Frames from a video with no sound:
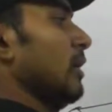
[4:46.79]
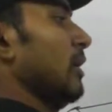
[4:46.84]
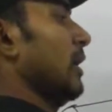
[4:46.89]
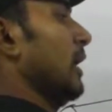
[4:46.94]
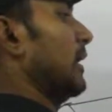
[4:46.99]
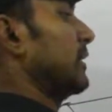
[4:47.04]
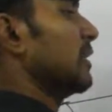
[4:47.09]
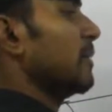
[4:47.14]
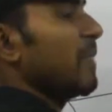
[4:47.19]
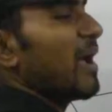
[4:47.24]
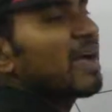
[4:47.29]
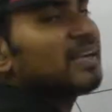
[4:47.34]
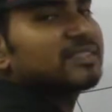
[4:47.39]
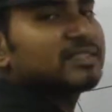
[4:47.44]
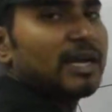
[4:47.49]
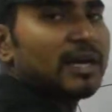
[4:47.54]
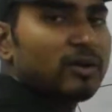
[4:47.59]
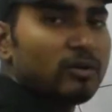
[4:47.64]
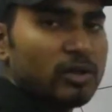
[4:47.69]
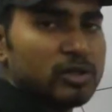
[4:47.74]
at the back
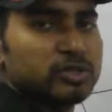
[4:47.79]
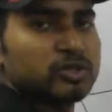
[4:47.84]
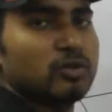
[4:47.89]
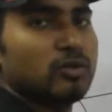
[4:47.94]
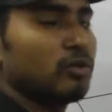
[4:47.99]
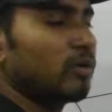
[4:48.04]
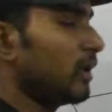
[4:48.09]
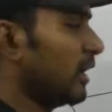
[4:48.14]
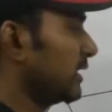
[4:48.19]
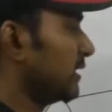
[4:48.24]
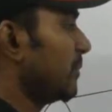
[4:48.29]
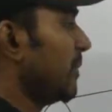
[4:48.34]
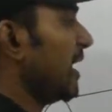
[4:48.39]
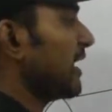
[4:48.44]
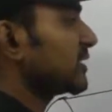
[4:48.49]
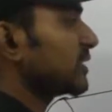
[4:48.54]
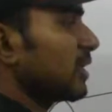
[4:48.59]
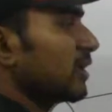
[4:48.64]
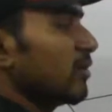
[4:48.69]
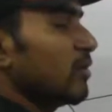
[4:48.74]
side also. At the back
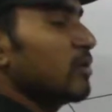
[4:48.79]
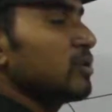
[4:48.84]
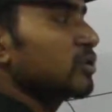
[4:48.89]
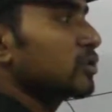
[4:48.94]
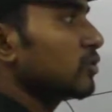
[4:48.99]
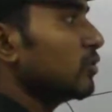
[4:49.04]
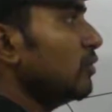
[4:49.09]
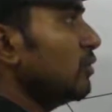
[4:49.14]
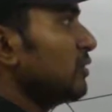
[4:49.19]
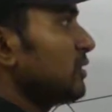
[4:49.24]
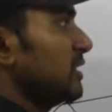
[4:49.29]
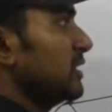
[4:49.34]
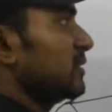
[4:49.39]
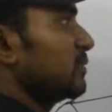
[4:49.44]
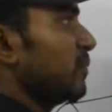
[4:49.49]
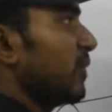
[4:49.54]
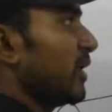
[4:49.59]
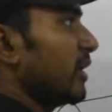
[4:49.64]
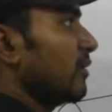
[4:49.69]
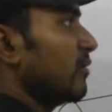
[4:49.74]
side also this
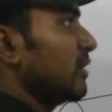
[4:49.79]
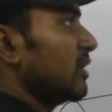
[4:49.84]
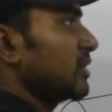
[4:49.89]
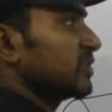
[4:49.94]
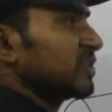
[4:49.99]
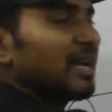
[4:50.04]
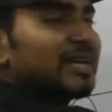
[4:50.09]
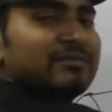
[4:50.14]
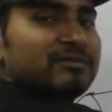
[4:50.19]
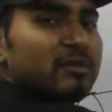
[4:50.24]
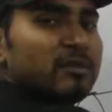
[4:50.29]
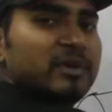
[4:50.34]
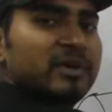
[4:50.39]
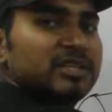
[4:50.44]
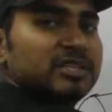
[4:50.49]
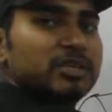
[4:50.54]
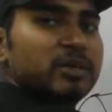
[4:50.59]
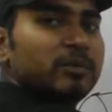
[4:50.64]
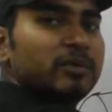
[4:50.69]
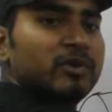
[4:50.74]
particular charge will be
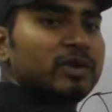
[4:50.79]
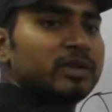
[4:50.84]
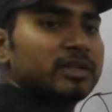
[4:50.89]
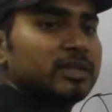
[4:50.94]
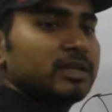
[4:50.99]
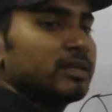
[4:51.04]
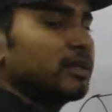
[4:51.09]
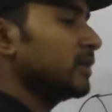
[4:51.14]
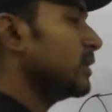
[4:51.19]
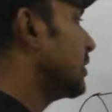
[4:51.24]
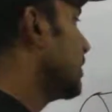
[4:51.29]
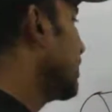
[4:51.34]
distributed there.